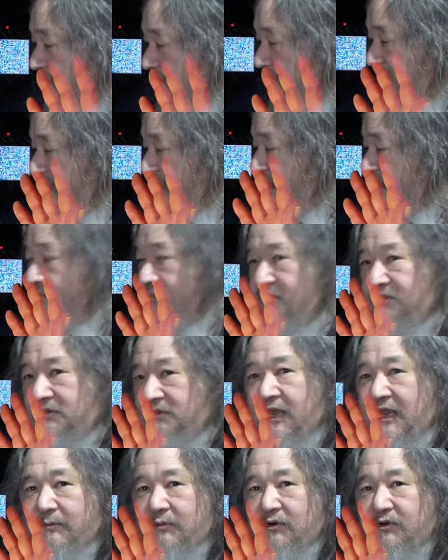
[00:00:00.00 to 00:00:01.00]
the damn
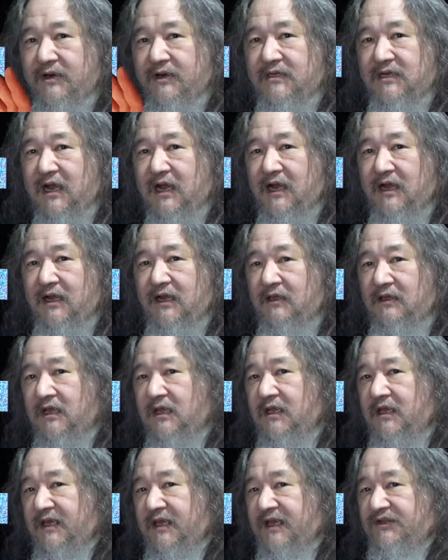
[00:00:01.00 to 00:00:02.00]
neighboring tile
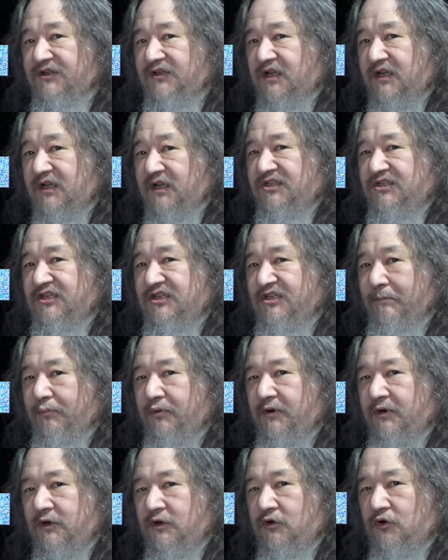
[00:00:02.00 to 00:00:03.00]
is a
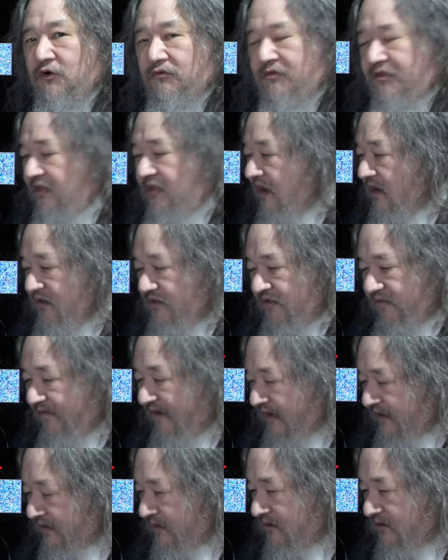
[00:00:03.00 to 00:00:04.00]
separate uh,
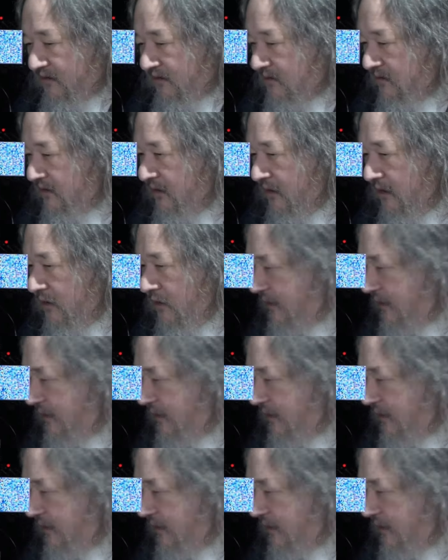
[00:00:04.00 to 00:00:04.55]
device. You know,